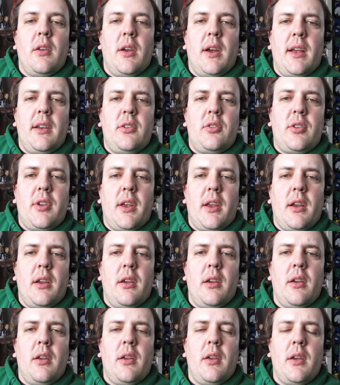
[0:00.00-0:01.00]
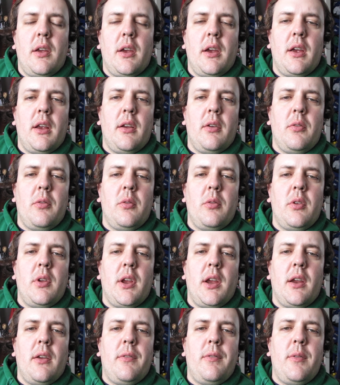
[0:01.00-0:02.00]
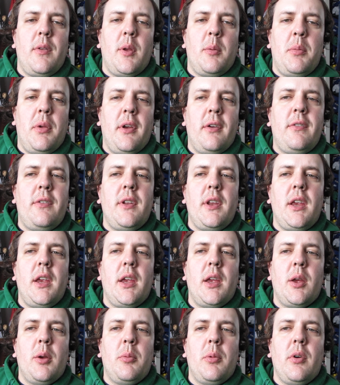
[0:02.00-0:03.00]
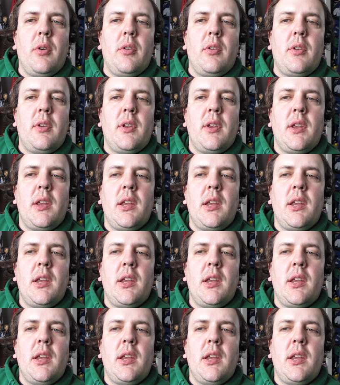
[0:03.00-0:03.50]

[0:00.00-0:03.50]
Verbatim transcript: I just had, had, had an epiphany about